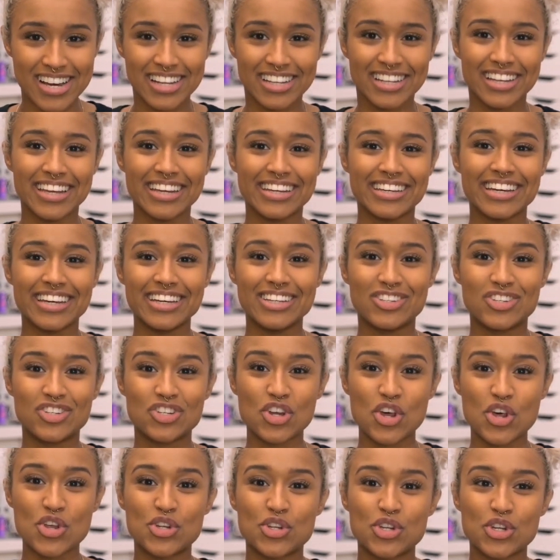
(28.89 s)
Like, it's
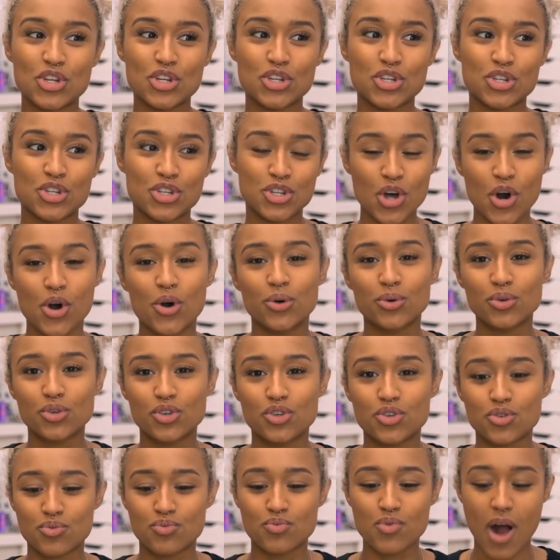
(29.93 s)
just so
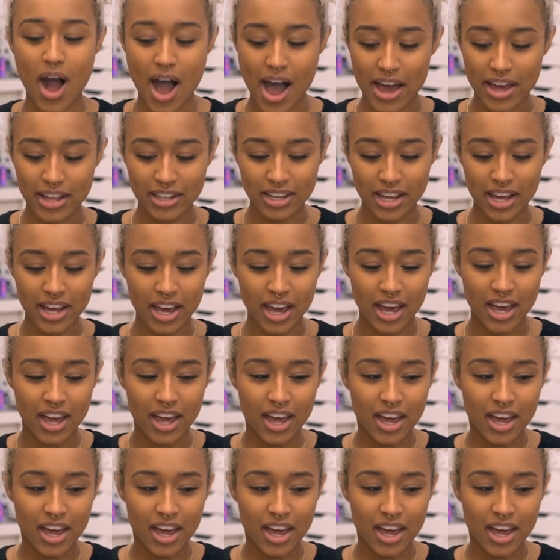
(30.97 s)
dry. Like,